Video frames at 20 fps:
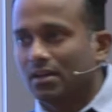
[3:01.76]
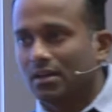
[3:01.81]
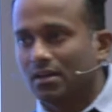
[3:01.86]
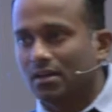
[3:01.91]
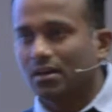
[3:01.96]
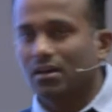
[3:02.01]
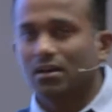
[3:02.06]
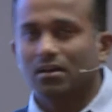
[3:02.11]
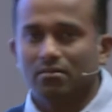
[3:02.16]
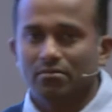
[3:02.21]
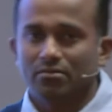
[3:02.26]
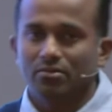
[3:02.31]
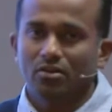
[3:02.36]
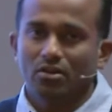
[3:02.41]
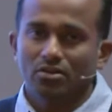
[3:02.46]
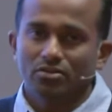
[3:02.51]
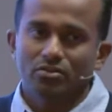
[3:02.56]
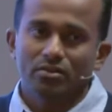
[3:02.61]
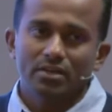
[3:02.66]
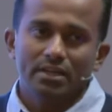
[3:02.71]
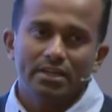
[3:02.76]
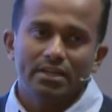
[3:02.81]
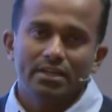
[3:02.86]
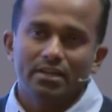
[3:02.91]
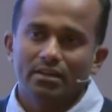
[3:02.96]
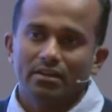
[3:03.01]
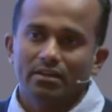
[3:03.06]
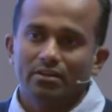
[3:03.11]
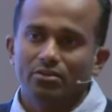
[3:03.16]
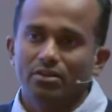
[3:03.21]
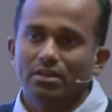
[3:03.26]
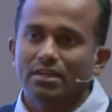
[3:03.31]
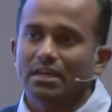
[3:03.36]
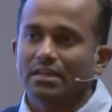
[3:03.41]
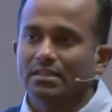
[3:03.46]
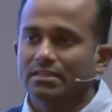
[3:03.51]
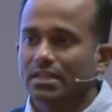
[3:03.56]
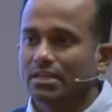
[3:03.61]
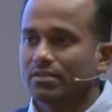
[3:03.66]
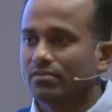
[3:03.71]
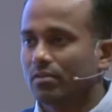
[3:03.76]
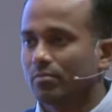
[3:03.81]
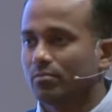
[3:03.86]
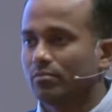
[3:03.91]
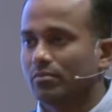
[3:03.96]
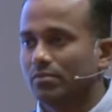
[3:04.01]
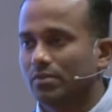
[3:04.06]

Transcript: uh you also need uh, need consent from